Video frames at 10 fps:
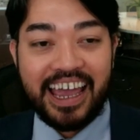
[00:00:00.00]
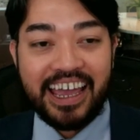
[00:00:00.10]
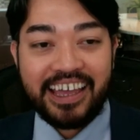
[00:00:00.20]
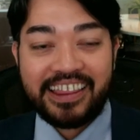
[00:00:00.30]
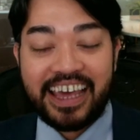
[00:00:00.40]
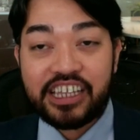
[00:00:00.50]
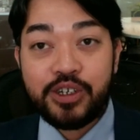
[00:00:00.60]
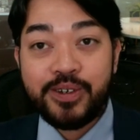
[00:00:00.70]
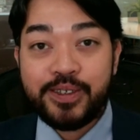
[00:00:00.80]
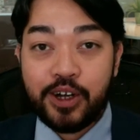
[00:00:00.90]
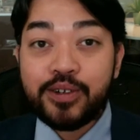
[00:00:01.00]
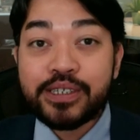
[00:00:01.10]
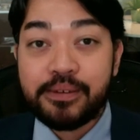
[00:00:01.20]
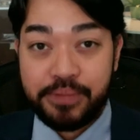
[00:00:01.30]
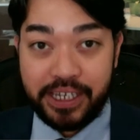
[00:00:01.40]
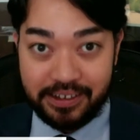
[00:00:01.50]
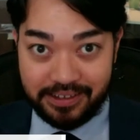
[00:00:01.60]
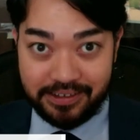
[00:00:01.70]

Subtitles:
and then you don't appeal,